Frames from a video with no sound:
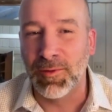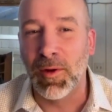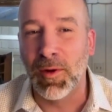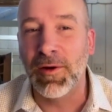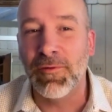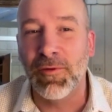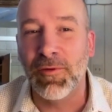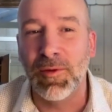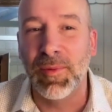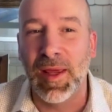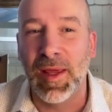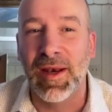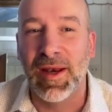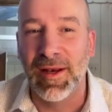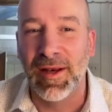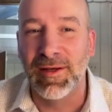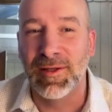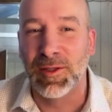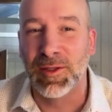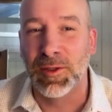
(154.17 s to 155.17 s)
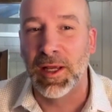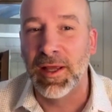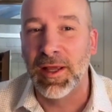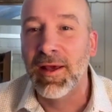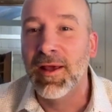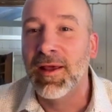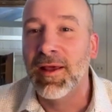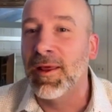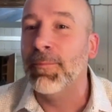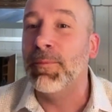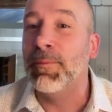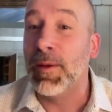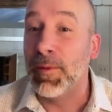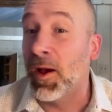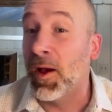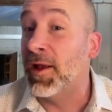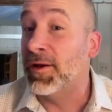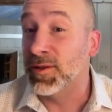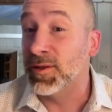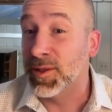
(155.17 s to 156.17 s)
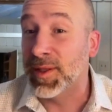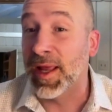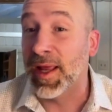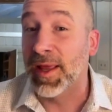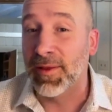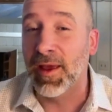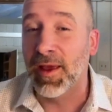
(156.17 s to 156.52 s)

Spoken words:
wonderful to be in an industry that people understand.